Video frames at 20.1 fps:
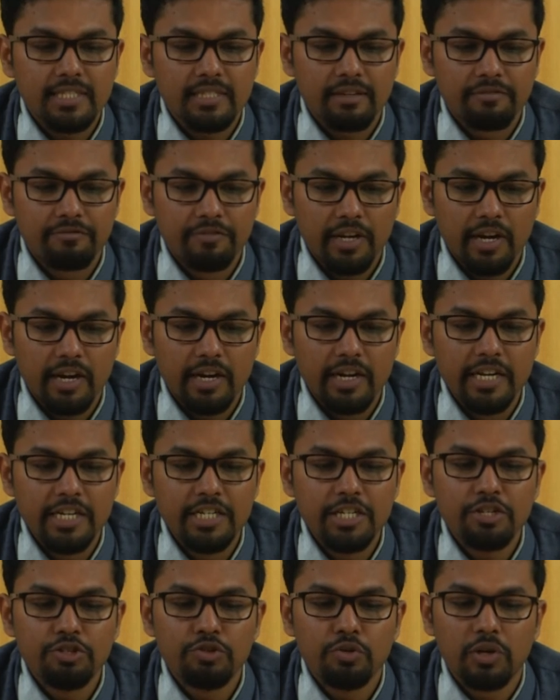if they are
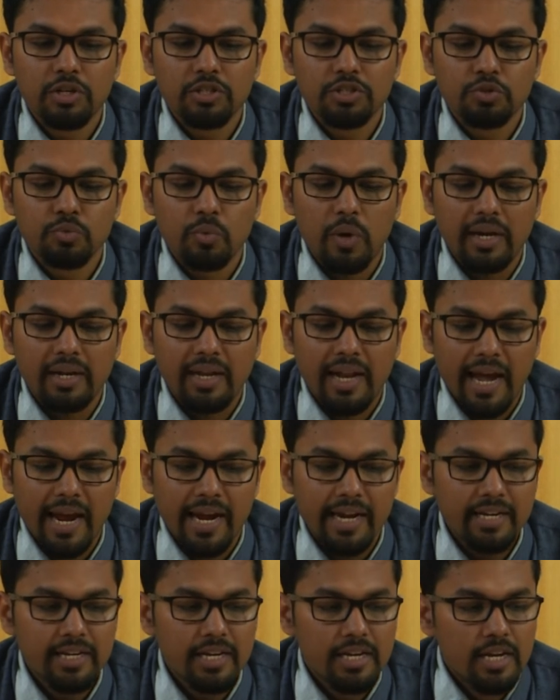leading towards one
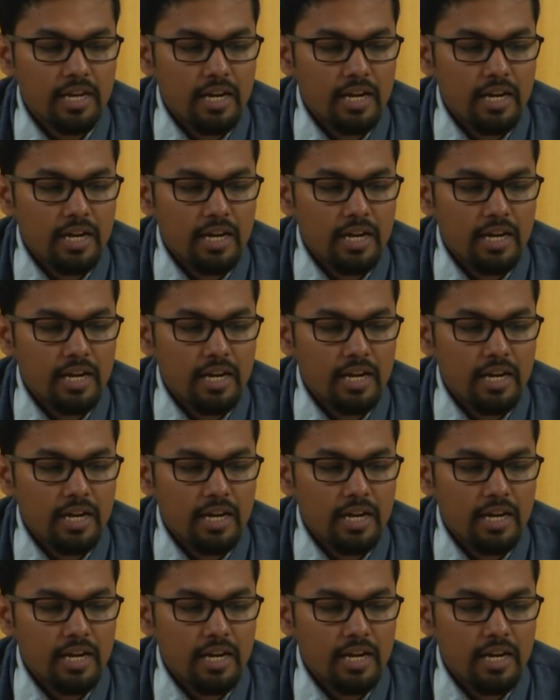line